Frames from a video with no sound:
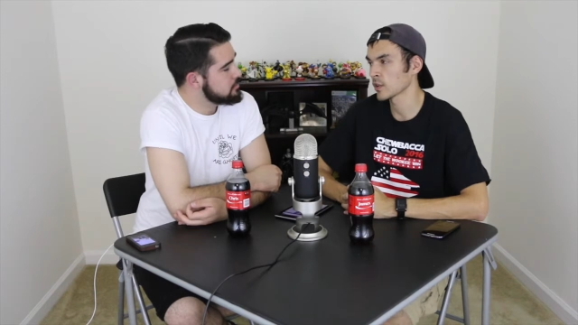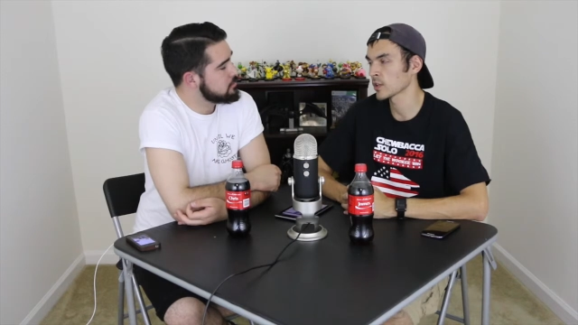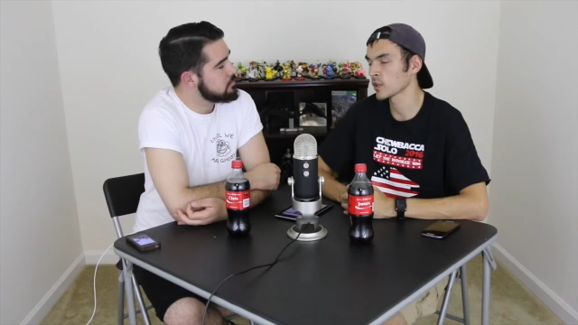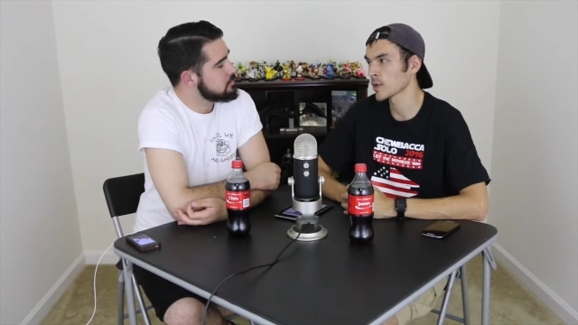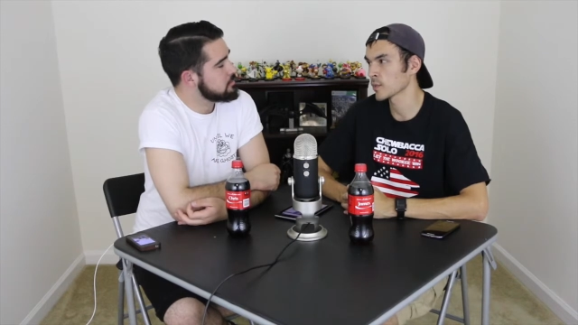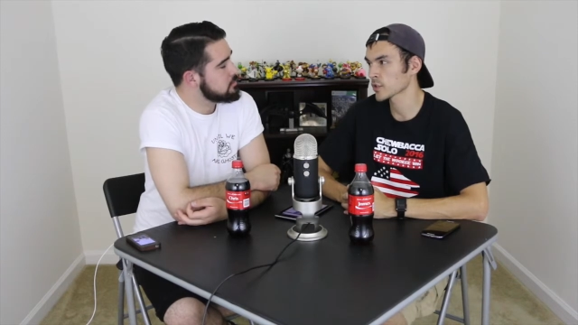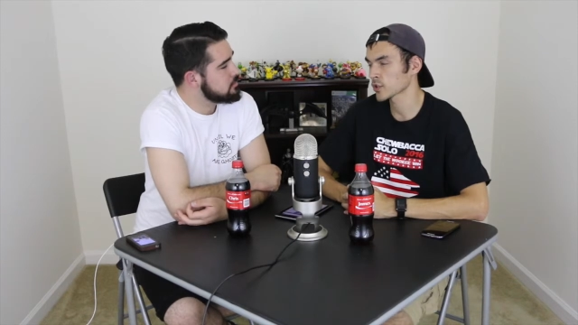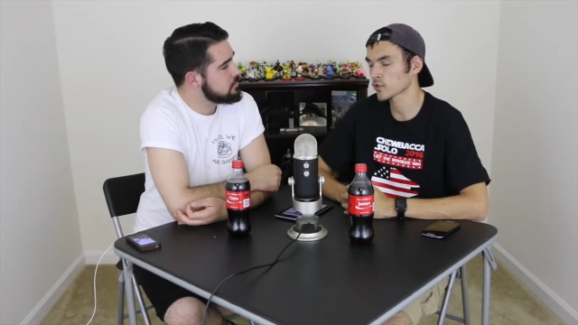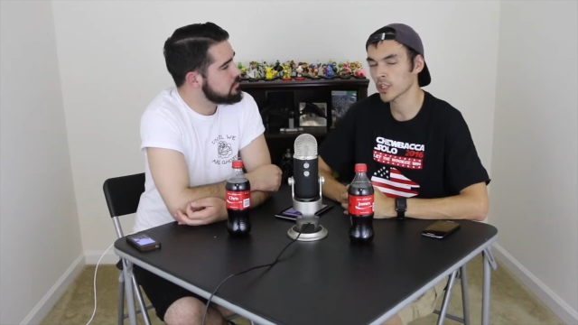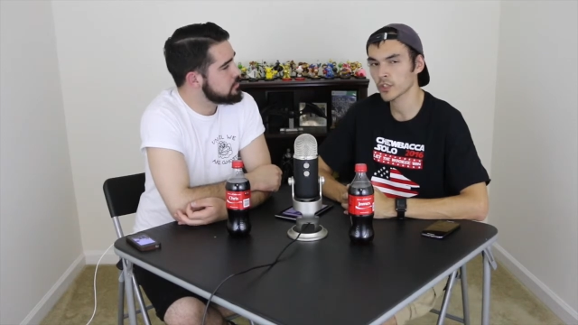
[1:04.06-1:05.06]
Speaker 1: a little bit more
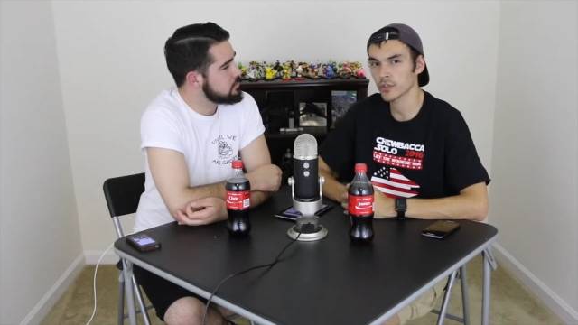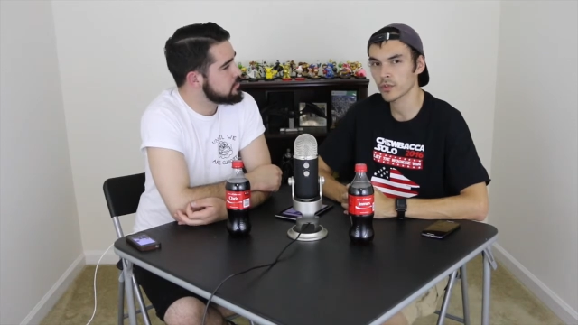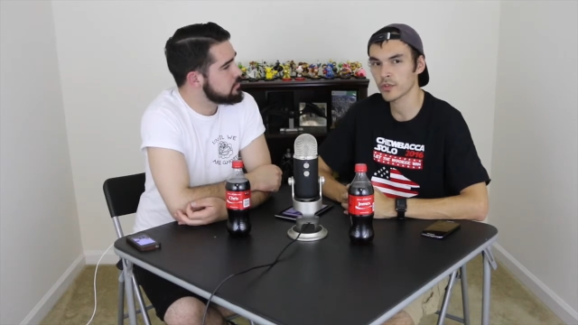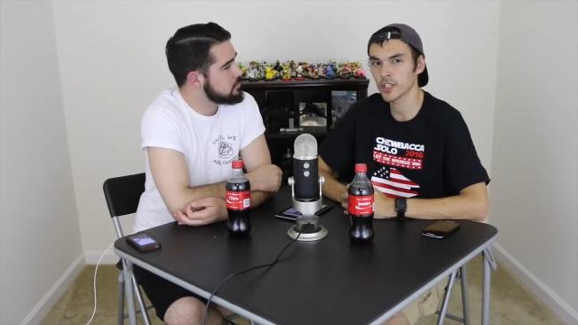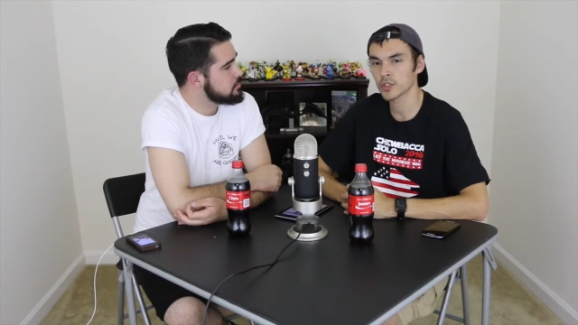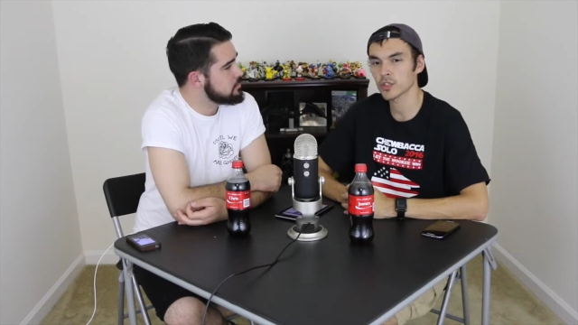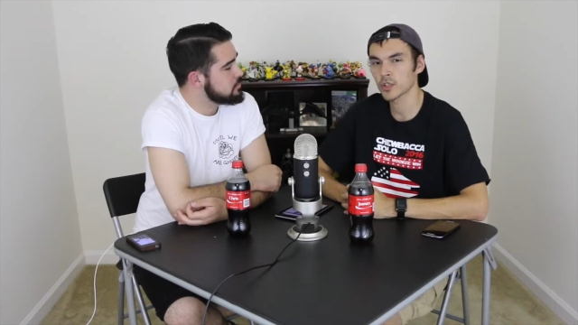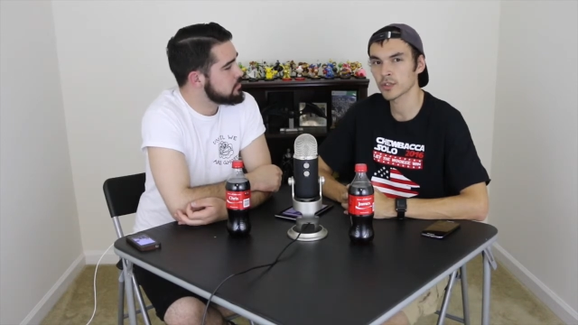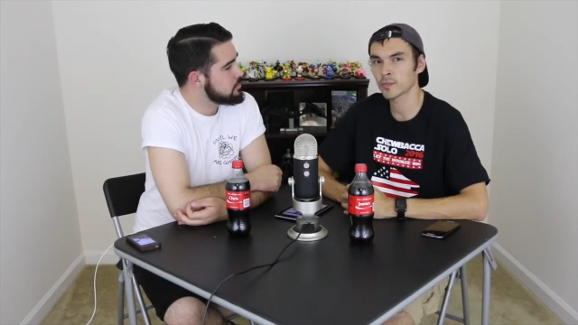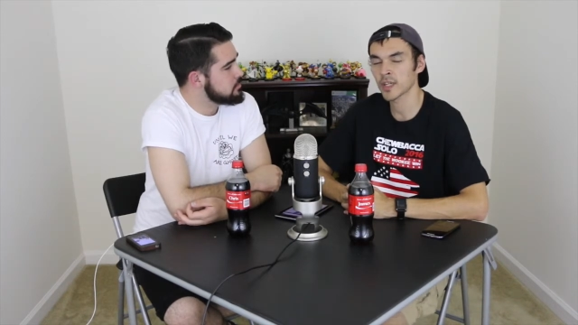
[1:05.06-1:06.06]
structure. This show
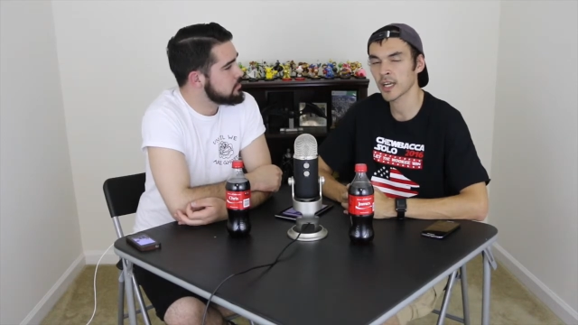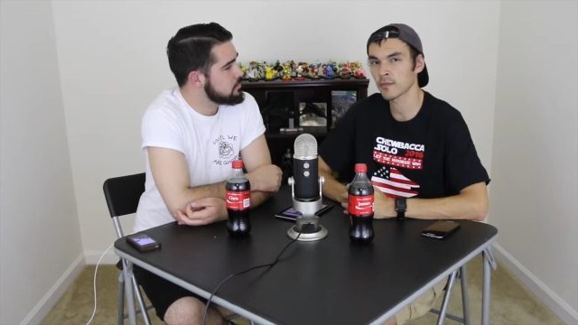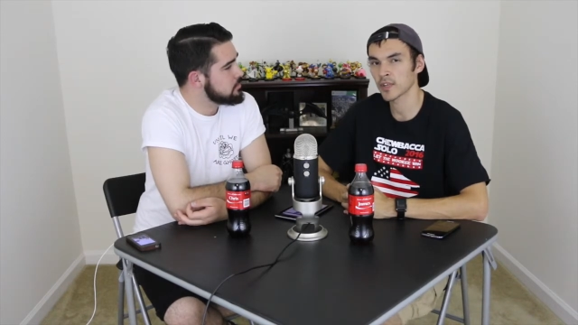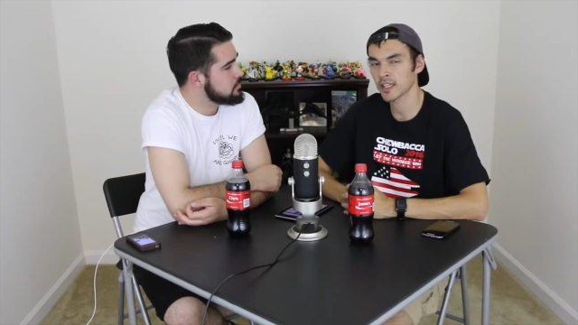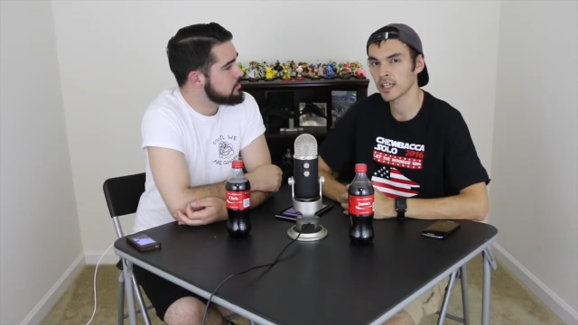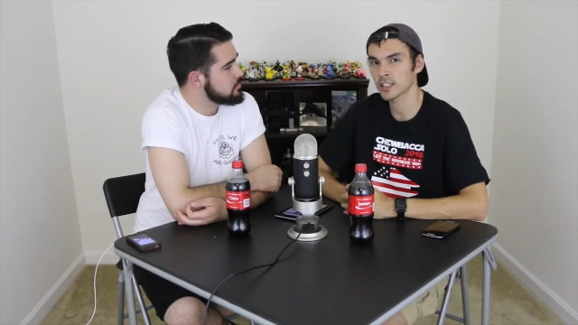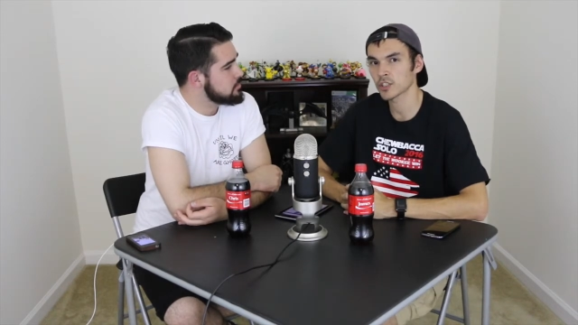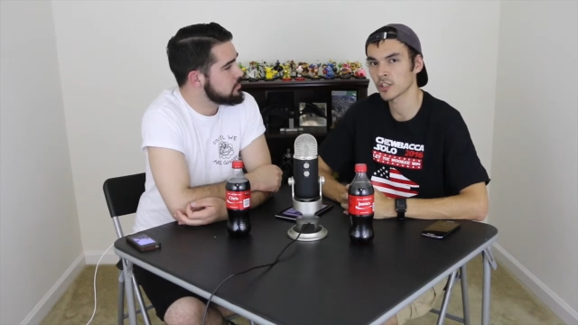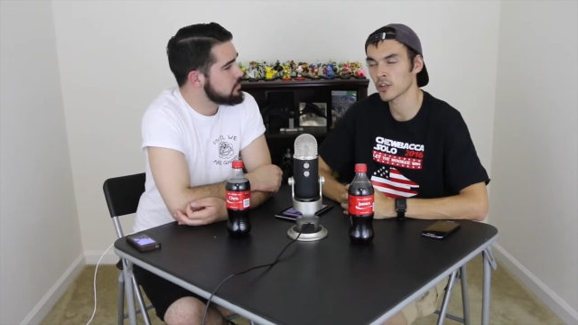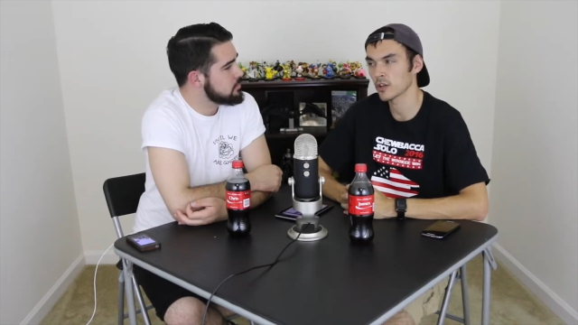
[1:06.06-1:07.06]
is going to be kind of a
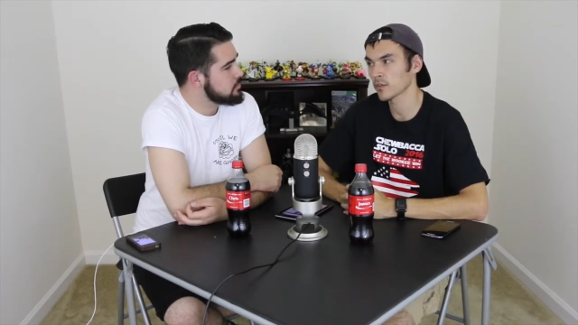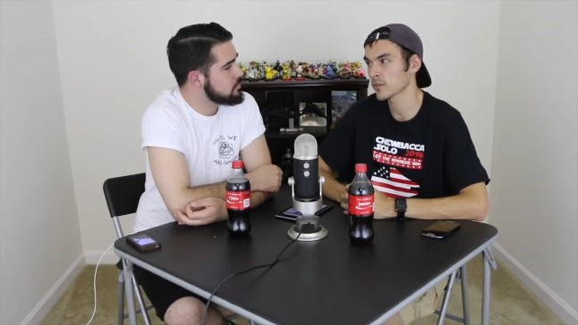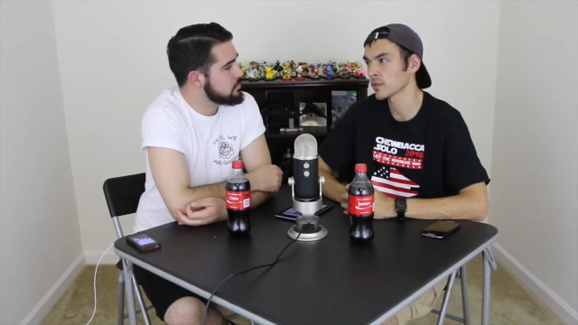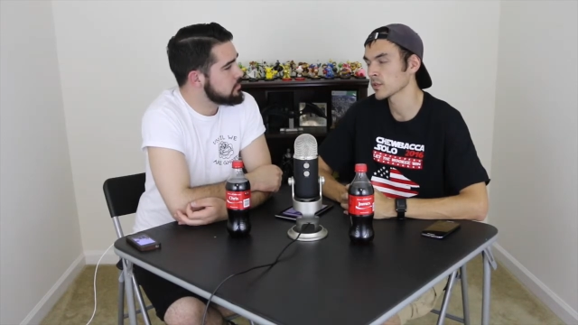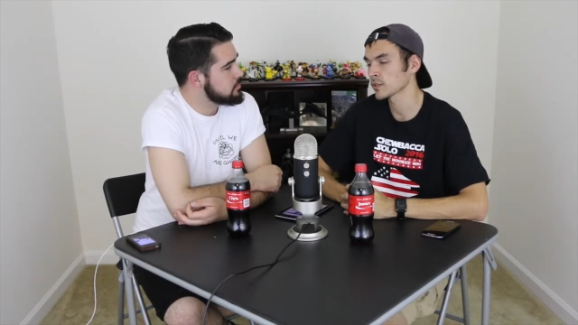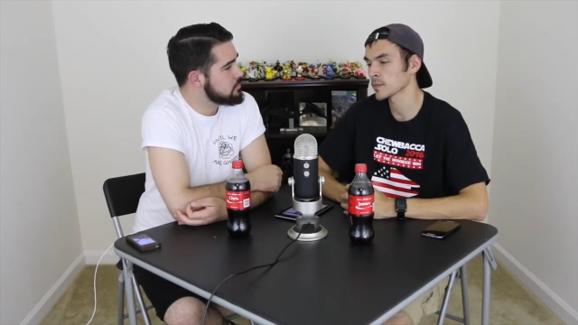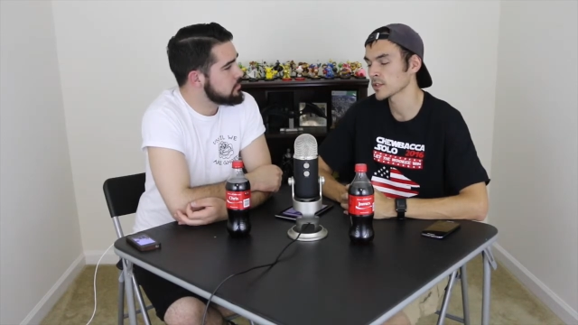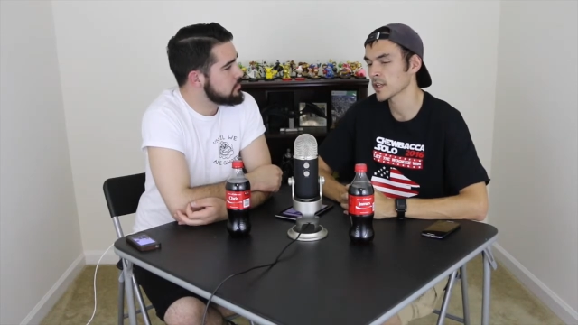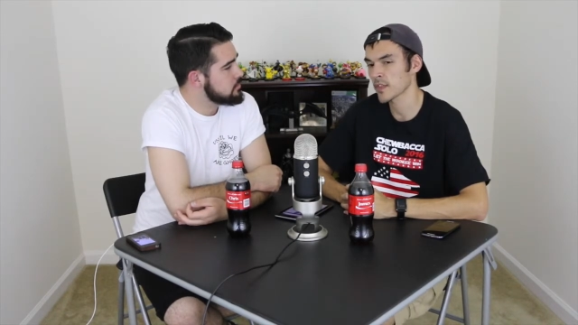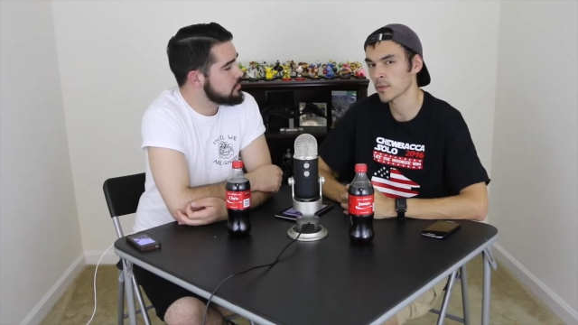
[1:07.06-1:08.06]
catch-all for some
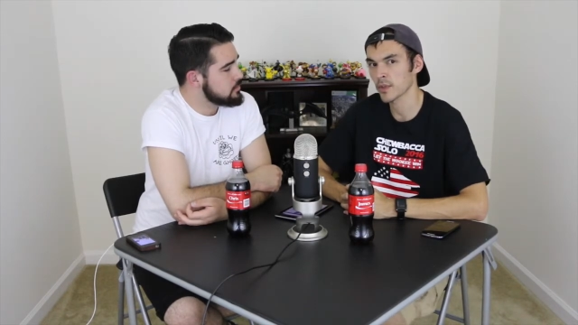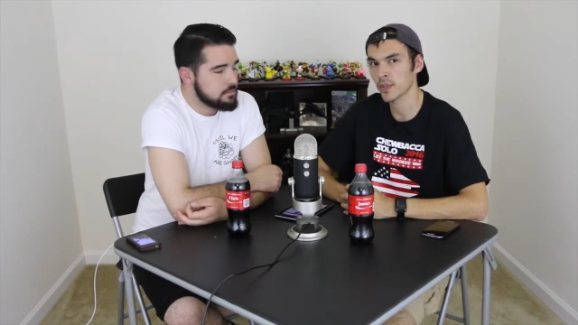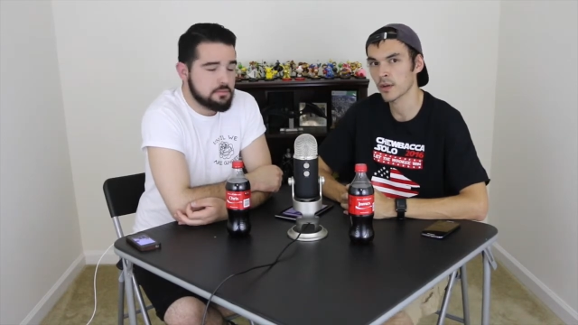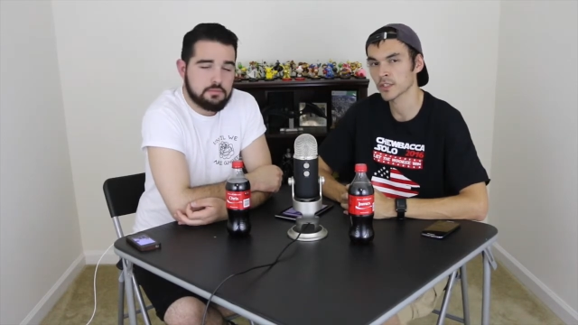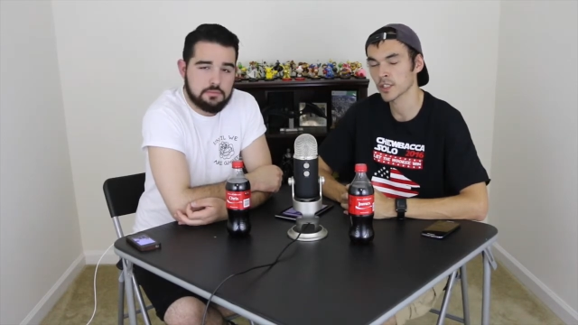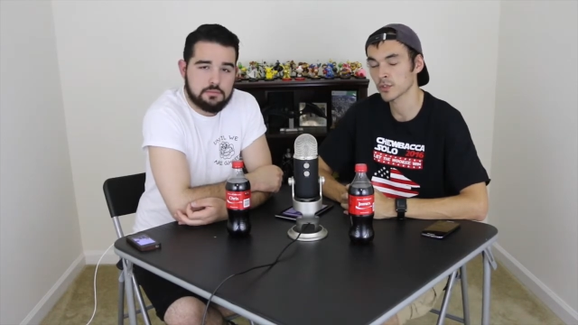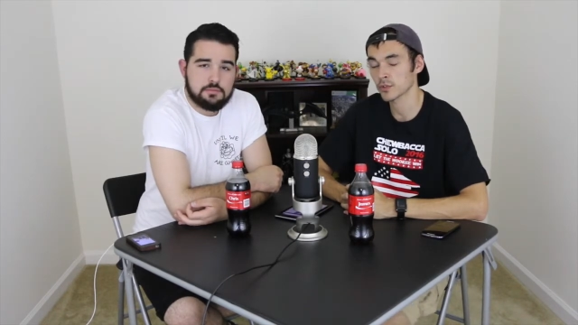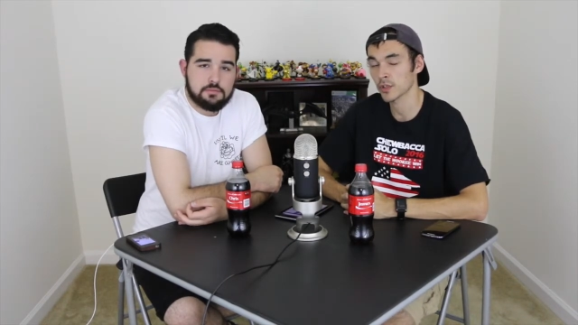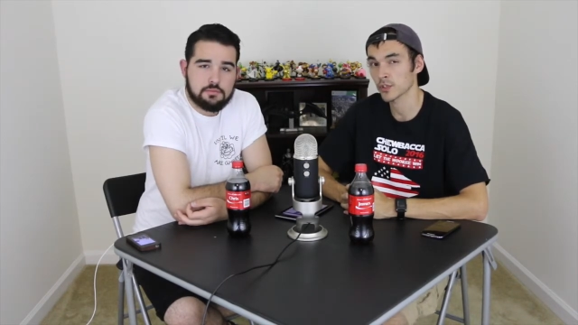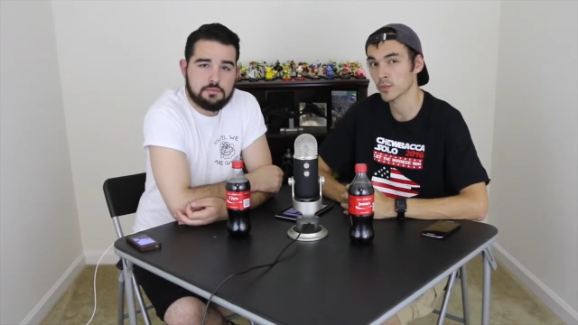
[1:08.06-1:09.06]
stuff that we thought was
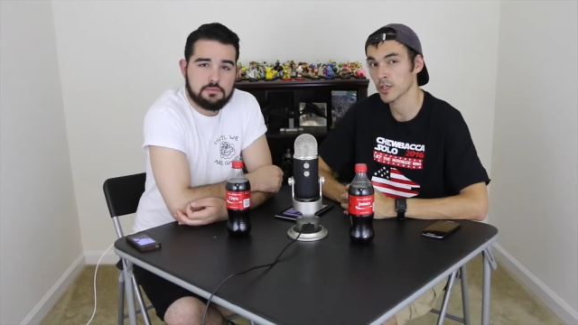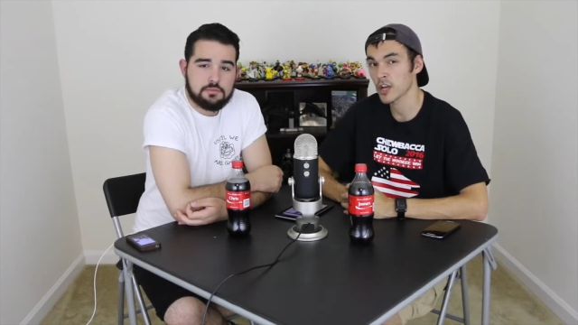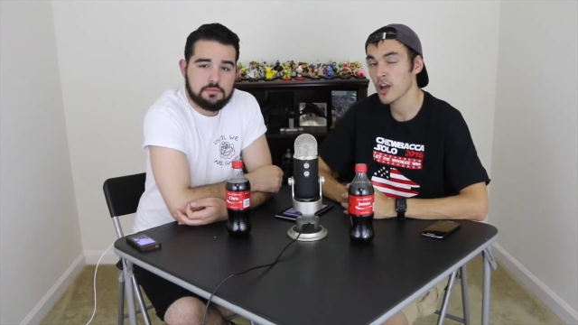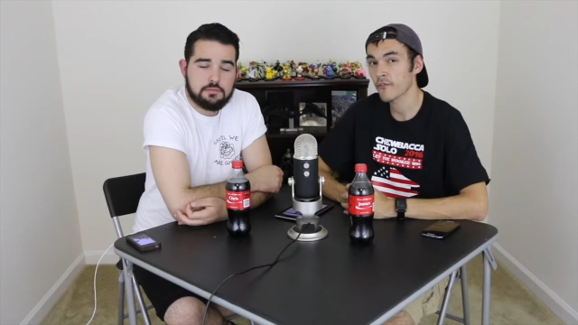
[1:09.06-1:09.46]
interesting this week.